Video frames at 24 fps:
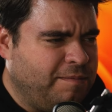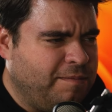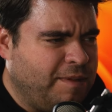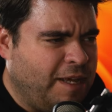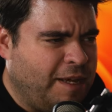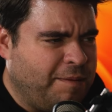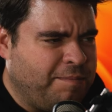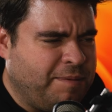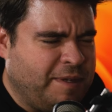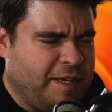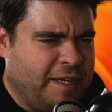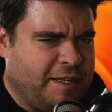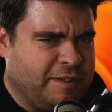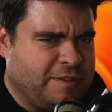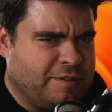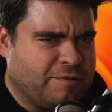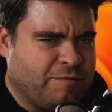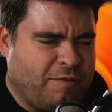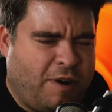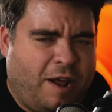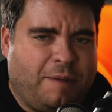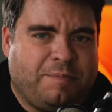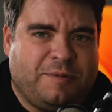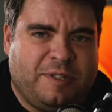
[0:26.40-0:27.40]

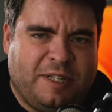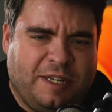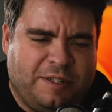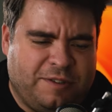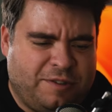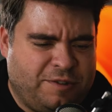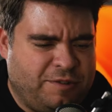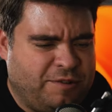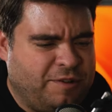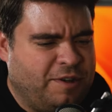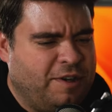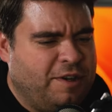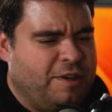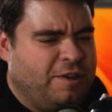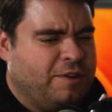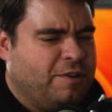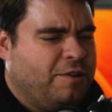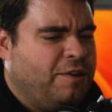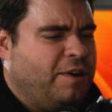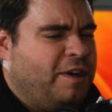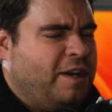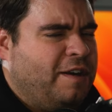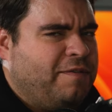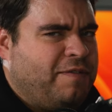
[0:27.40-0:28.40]
APS crop sensor
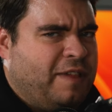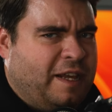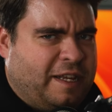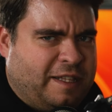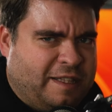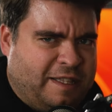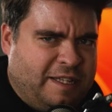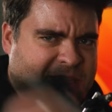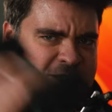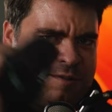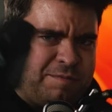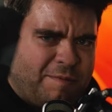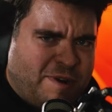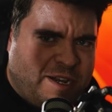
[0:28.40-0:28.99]
good enough like this